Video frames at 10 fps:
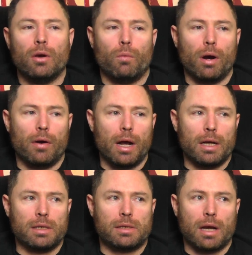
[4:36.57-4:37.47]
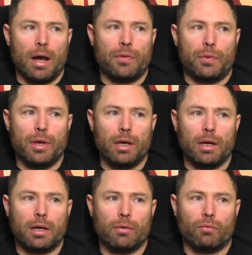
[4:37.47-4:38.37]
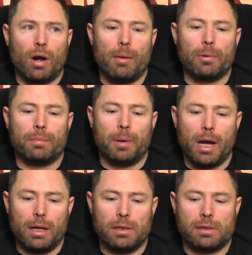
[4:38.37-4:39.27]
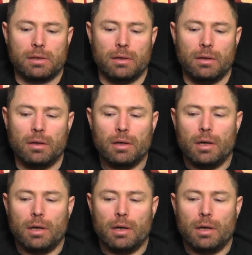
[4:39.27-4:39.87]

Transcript: Whereas I think Robert Pattinson,